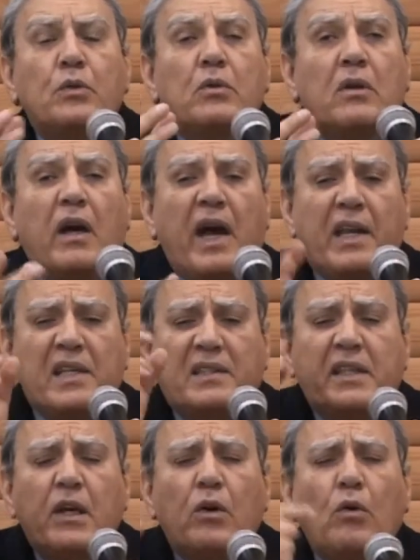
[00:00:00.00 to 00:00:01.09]
and they
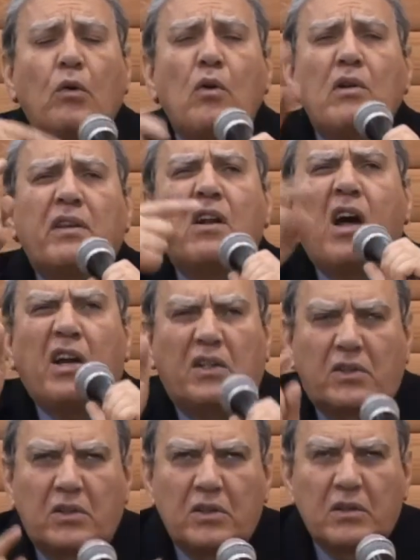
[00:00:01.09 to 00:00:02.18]
go and they stay
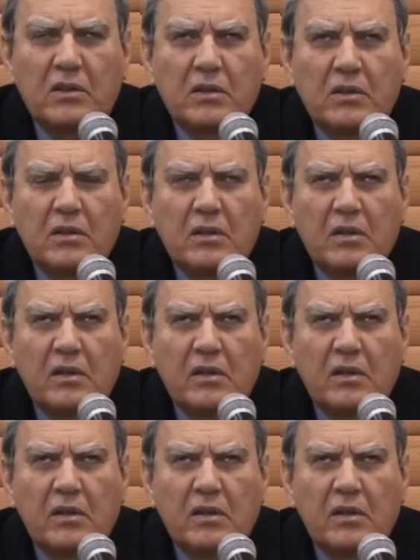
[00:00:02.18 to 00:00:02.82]
all the night